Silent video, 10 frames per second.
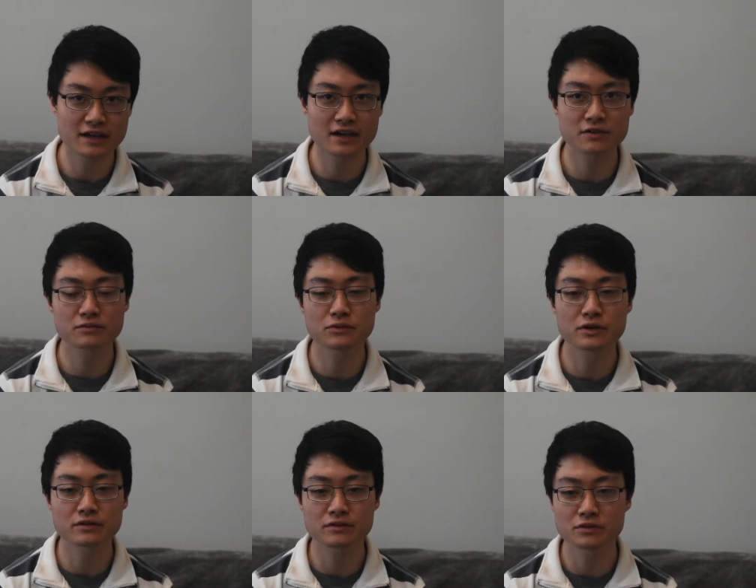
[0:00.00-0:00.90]
and
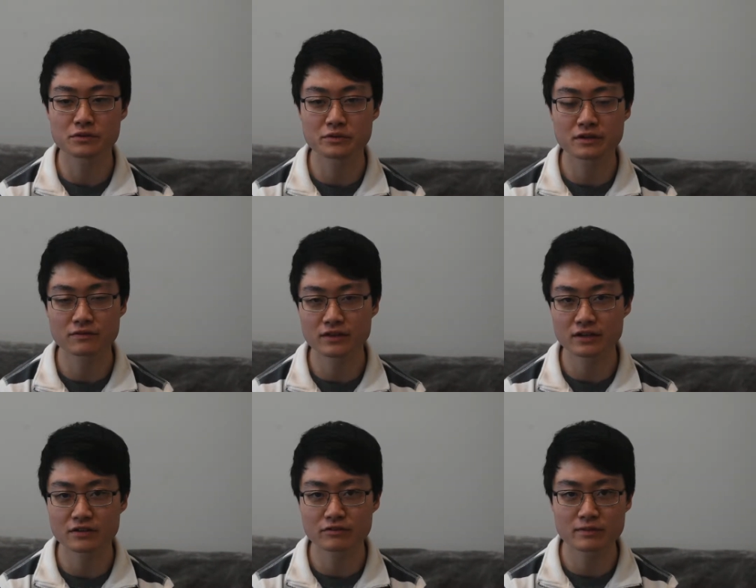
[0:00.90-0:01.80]
what new innovative